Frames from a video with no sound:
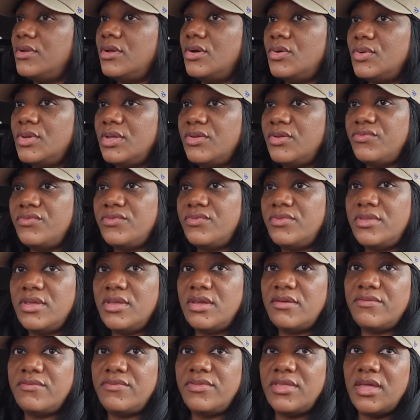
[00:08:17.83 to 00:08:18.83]
know
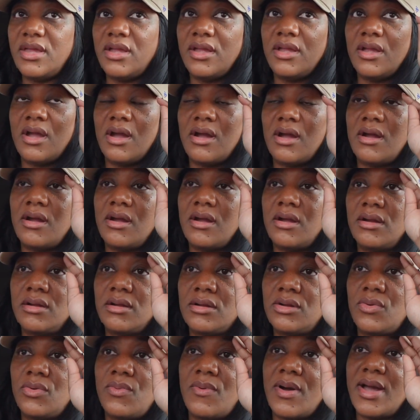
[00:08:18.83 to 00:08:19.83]
if they are
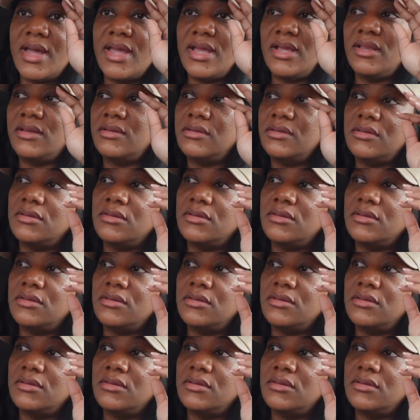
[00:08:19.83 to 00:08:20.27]
quite...